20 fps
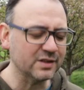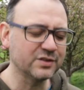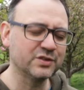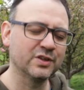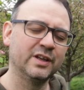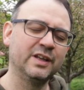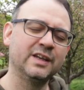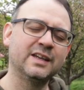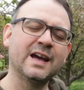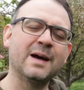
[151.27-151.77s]

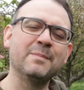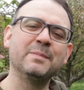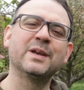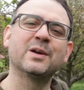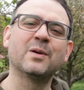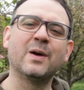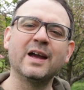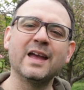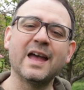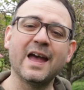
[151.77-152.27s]
So they can be
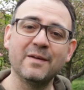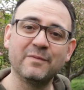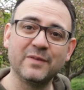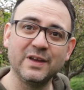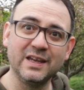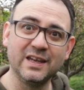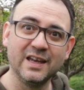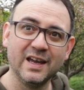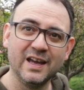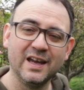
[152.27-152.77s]
quite
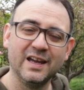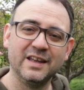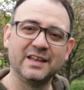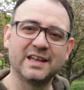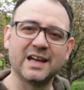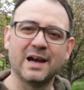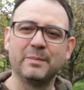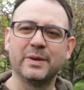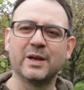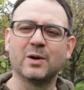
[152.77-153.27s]
heavy,
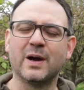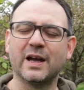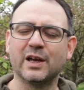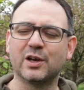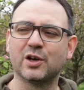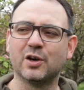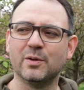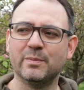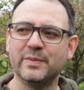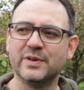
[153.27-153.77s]
they can be
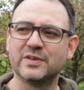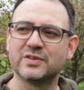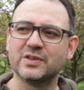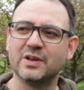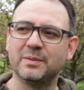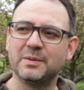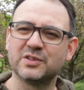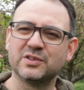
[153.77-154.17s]
quite cumbersome.